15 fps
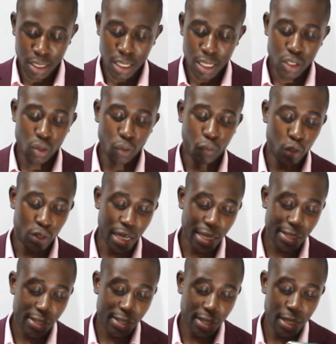So for
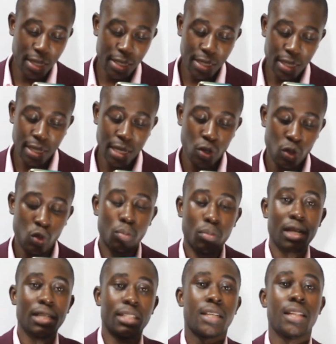tax credits, again, you
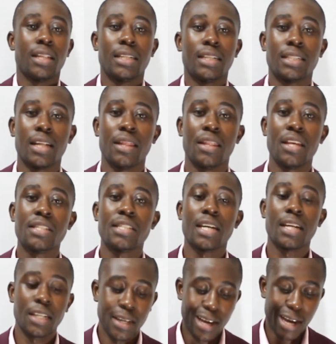normally say that these are
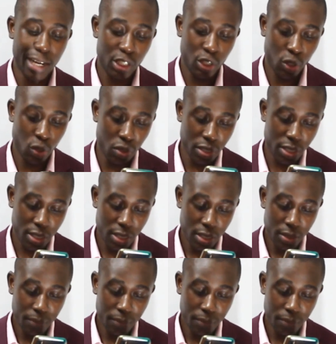deductions